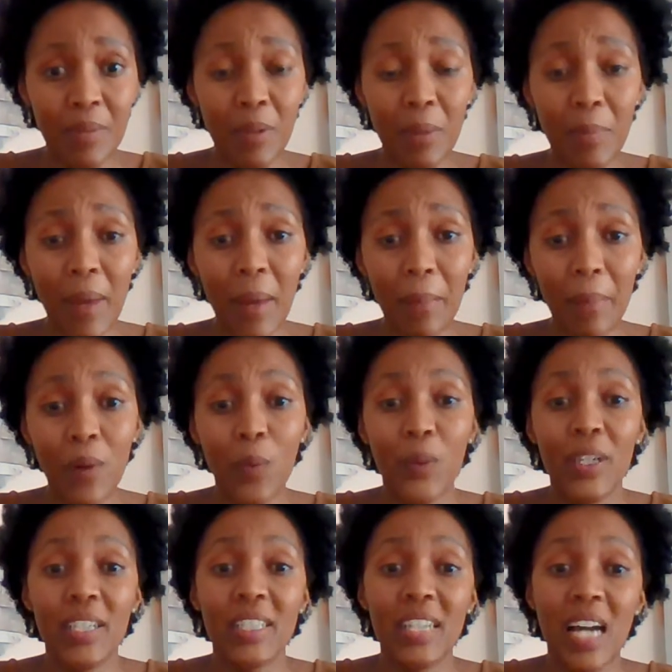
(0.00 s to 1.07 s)
remember
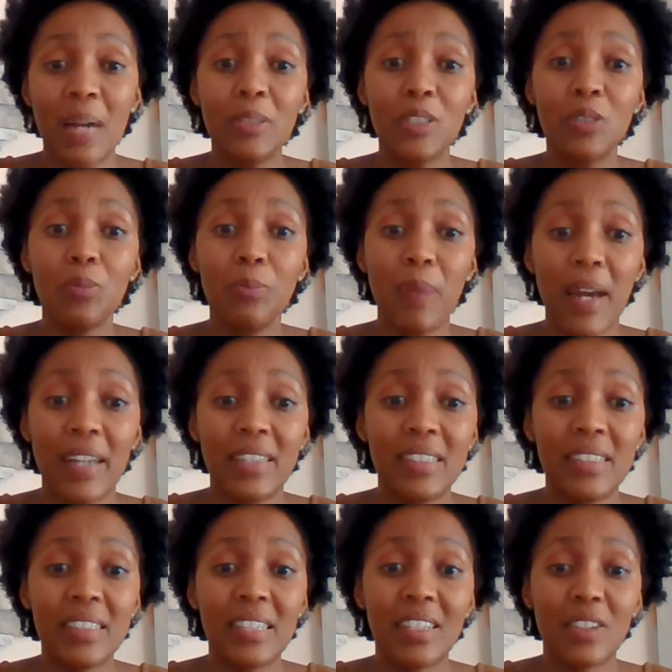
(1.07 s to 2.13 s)
when it comes to
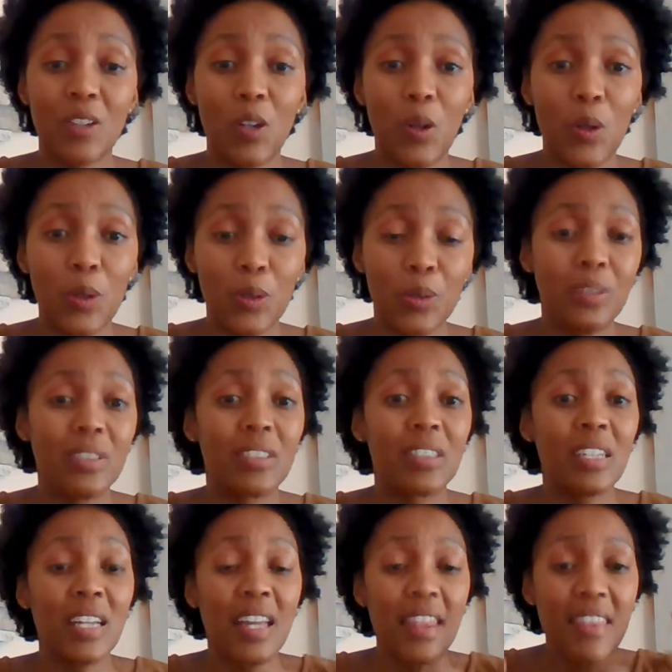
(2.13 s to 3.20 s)
banners and your
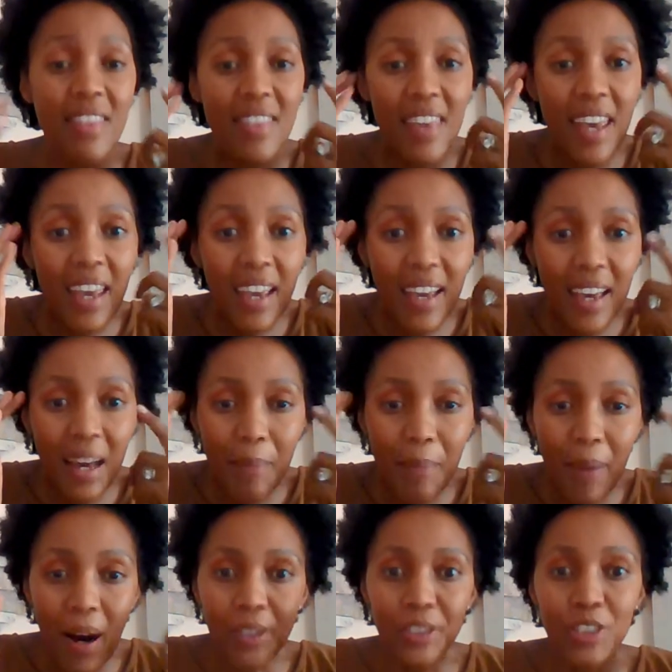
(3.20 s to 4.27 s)
logos, think
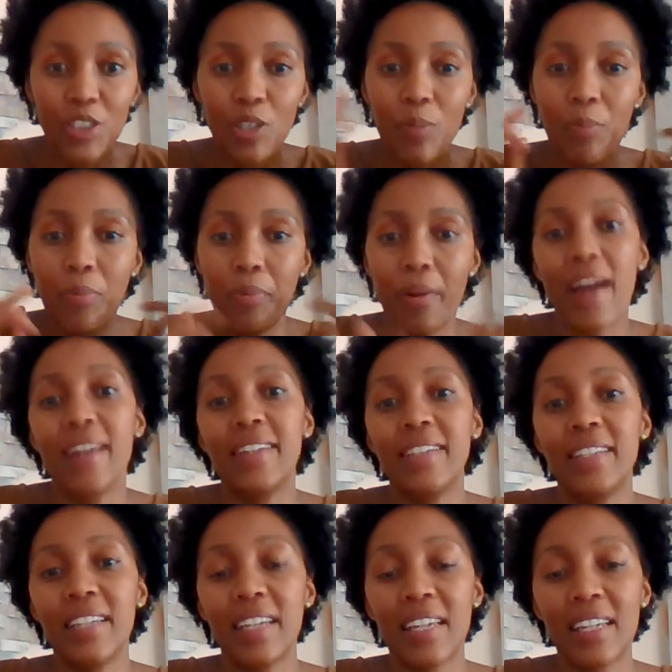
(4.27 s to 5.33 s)
about your
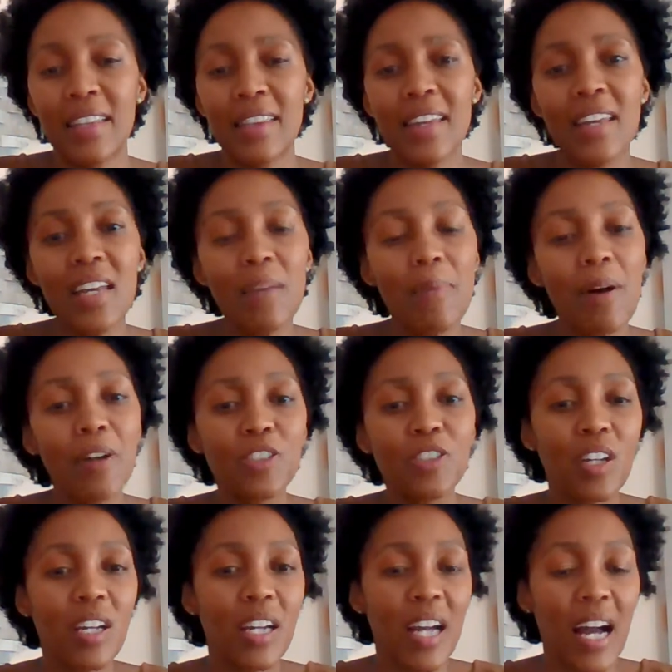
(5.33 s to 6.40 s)
branding, think
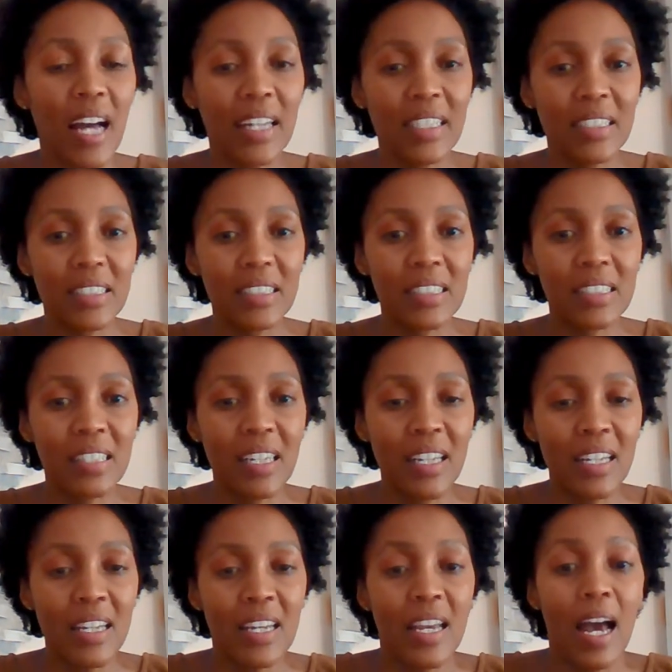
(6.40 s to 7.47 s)
about your colors.
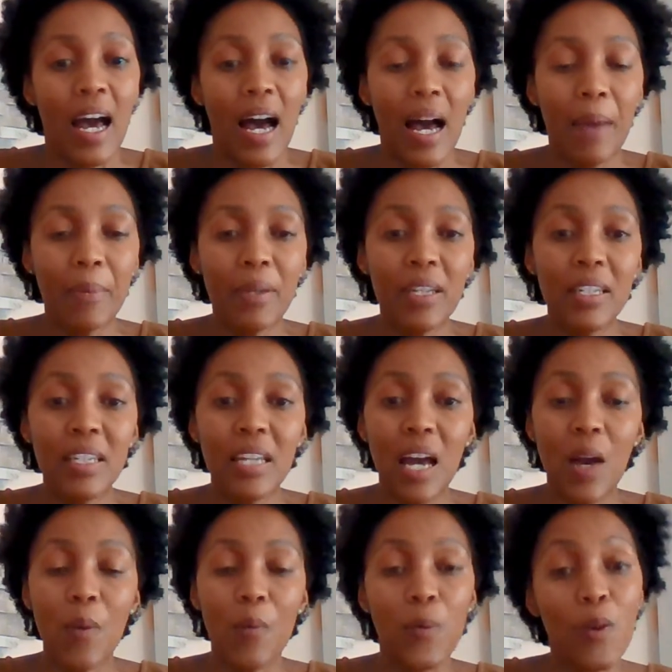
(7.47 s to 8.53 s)
I mean,
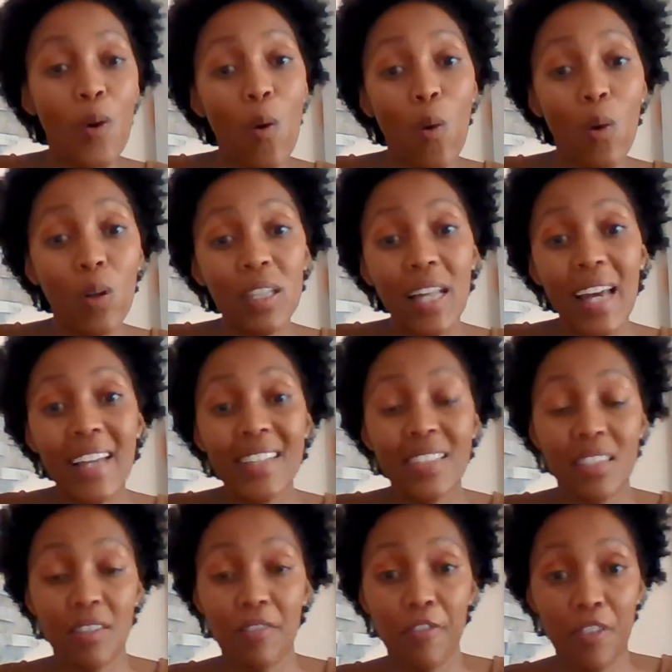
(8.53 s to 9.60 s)
we all
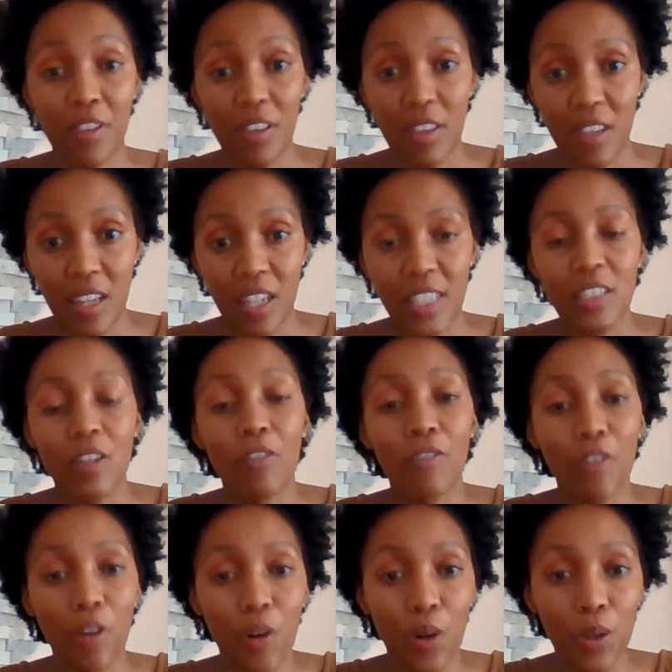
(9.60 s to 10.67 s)
like different things, of
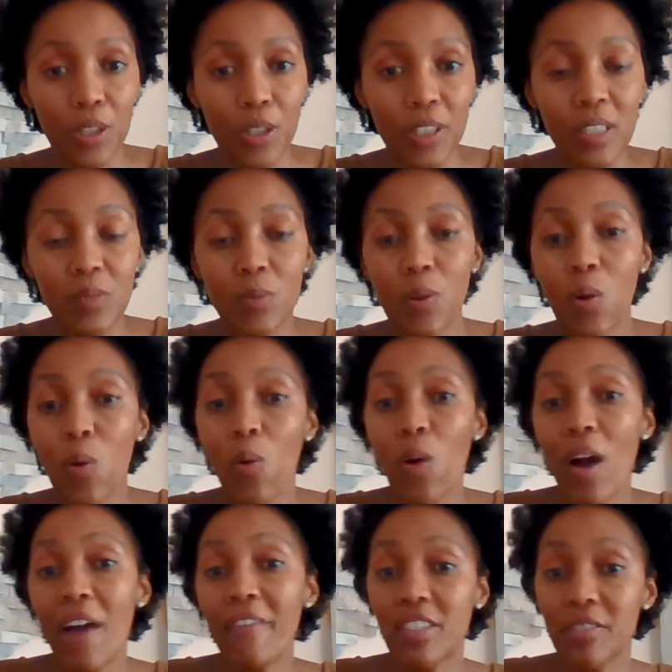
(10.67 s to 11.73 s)
course, we
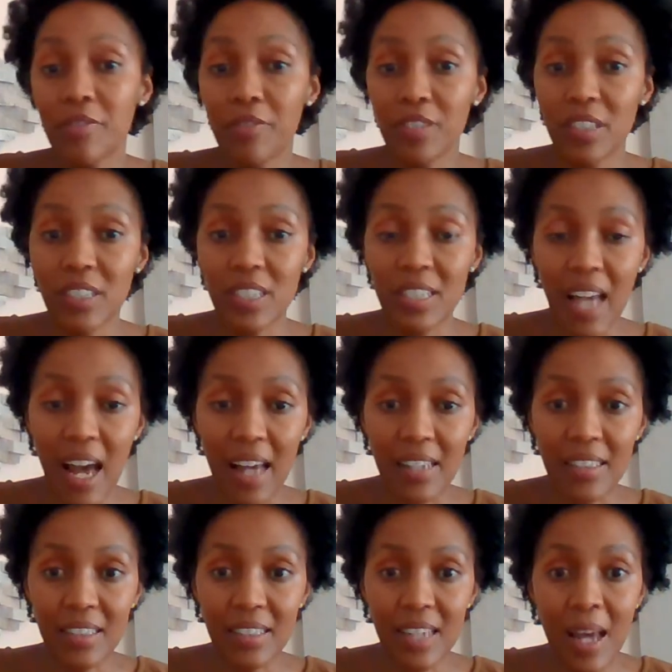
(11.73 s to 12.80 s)
all have different
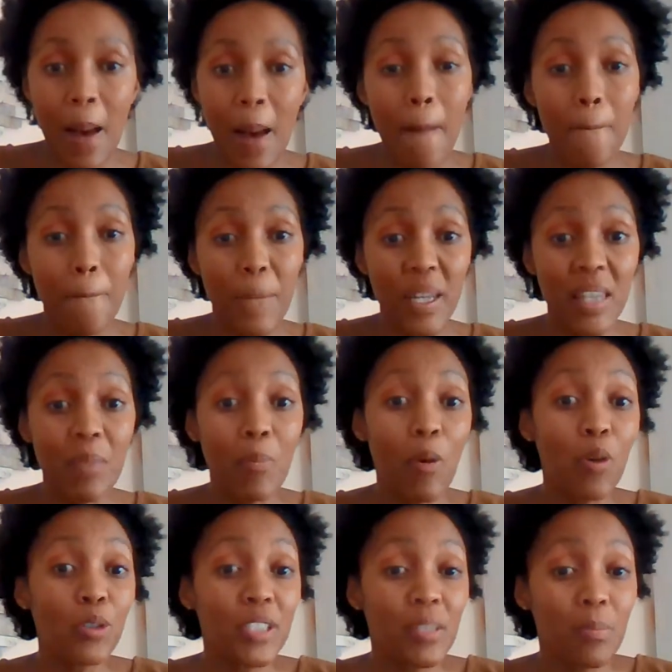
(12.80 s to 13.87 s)
styles, but the
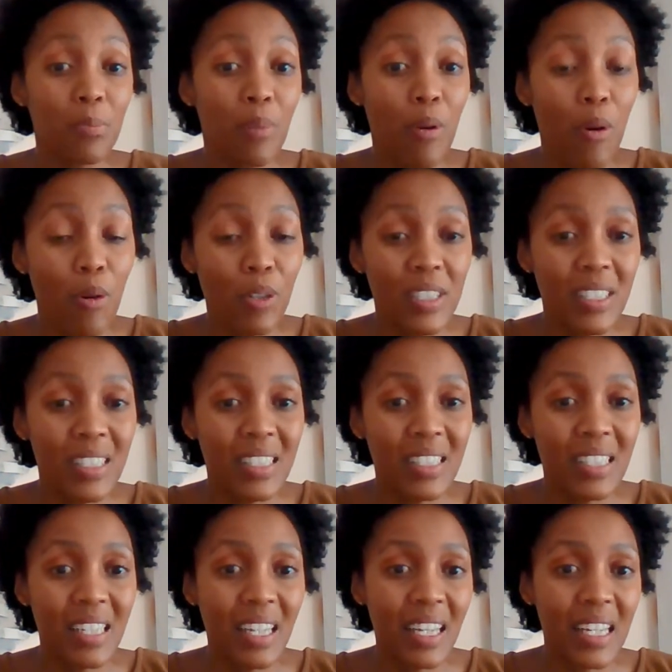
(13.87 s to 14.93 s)
most
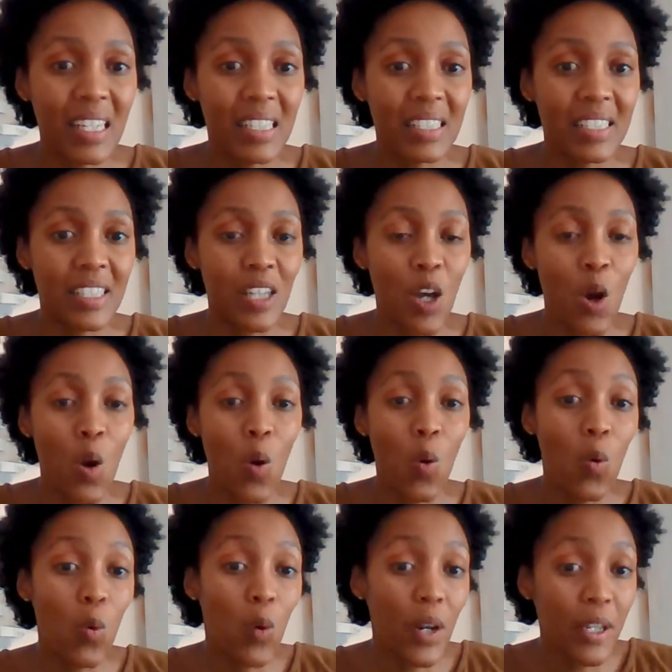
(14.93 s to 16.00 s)
important thing is,
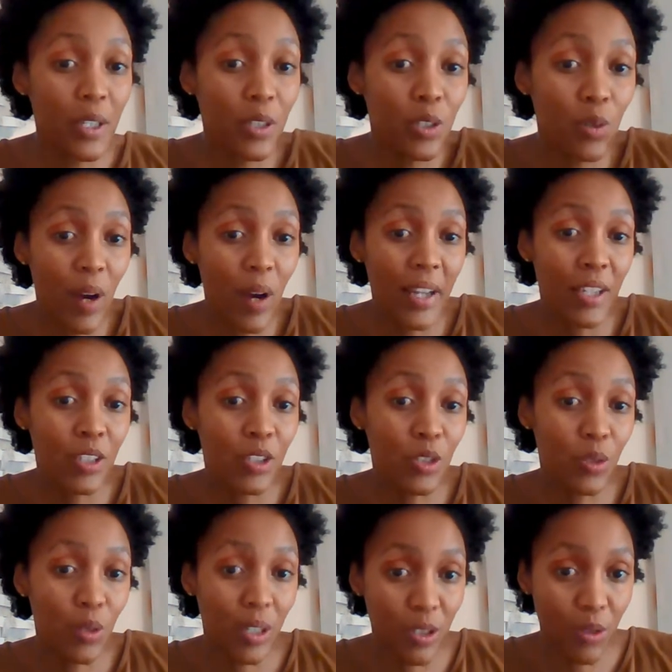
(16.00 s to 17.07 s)
who are trying
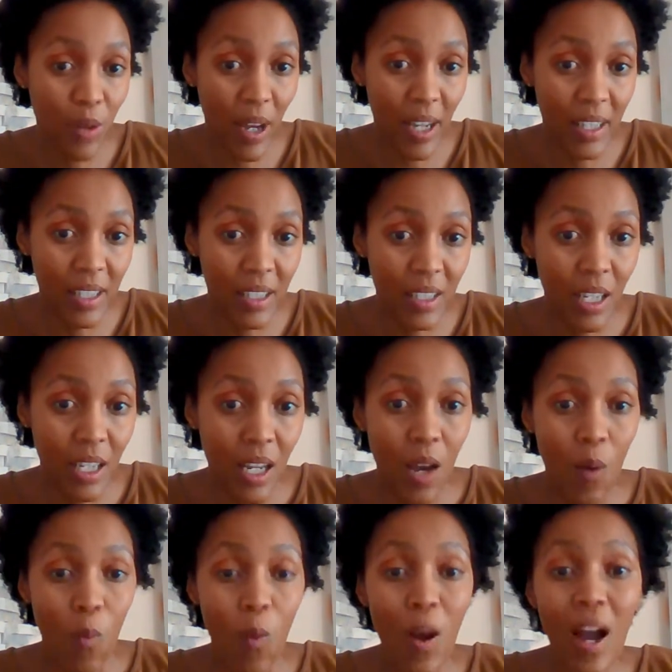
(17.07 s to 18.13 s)
to attract?
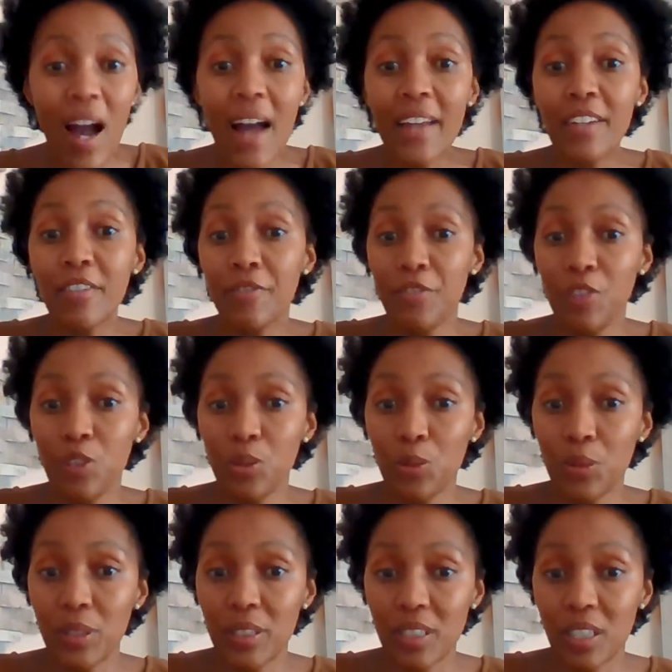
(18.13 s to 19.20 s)
What kind of
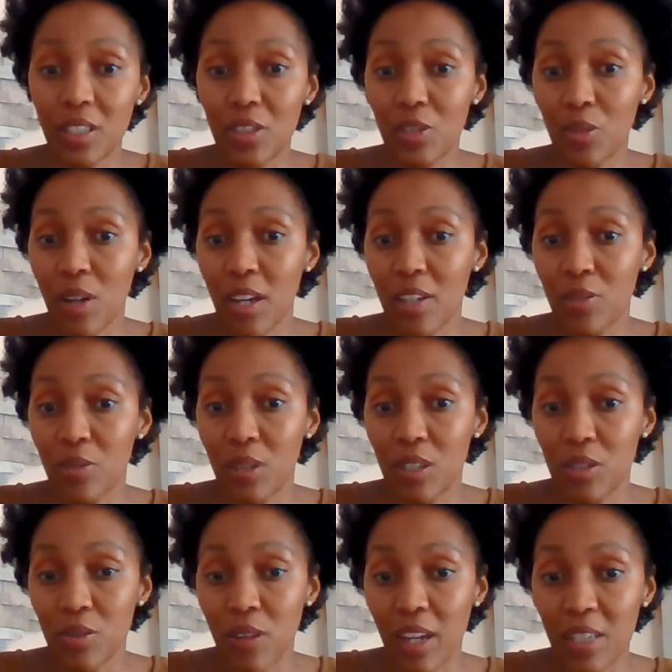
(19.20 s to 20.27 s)
viewers are you trying to
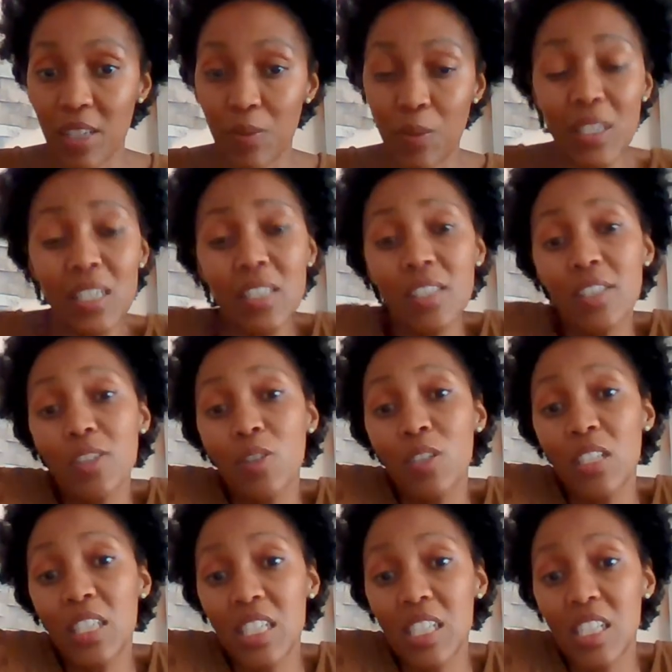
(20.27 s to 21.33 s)
attract? What is your
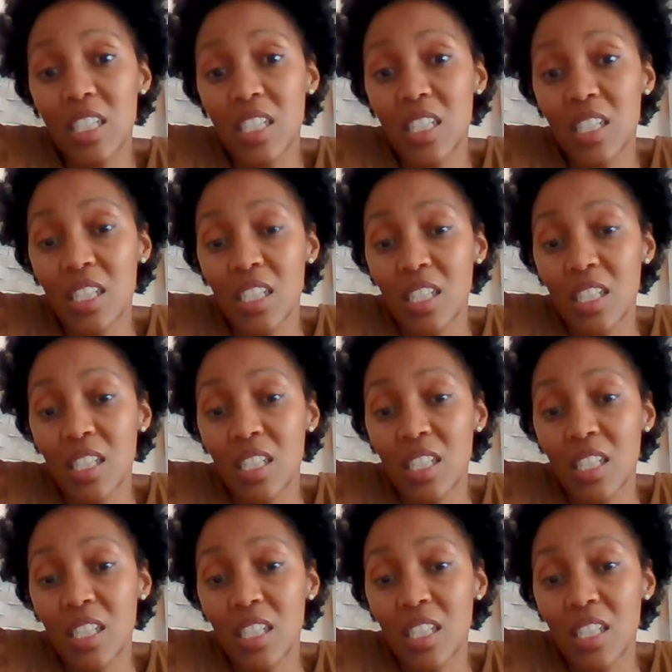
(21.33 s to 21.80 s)
niche?